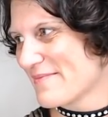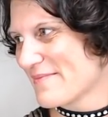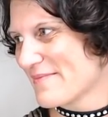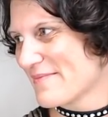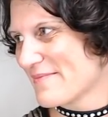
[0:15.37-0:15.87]

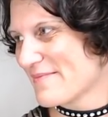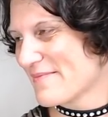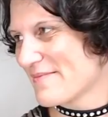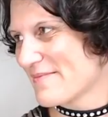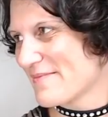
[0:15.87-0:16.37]

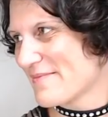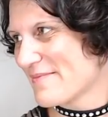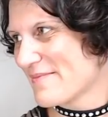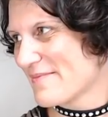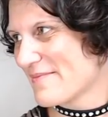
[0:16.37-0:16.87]

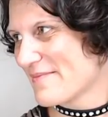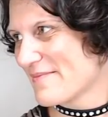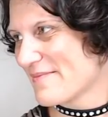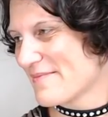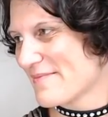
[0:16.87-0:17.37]

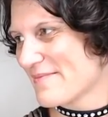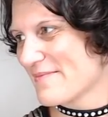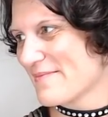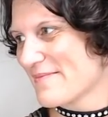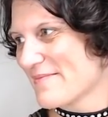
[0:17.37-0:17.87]

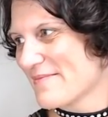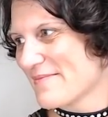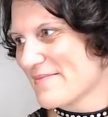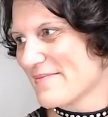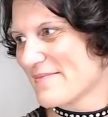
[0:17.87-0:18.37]

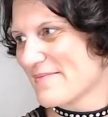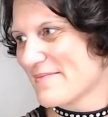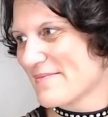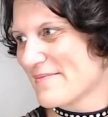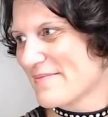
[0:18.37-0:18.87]

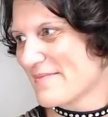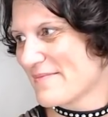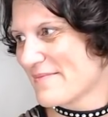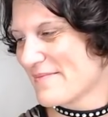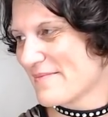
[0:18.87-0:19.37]

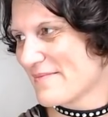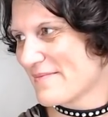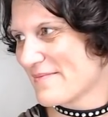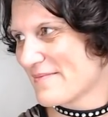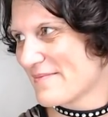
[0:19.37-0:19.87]

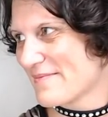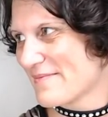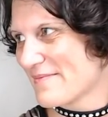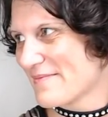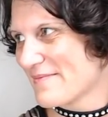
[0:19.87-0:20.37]

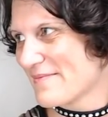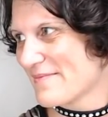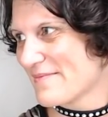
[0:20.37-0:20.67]
[no speech]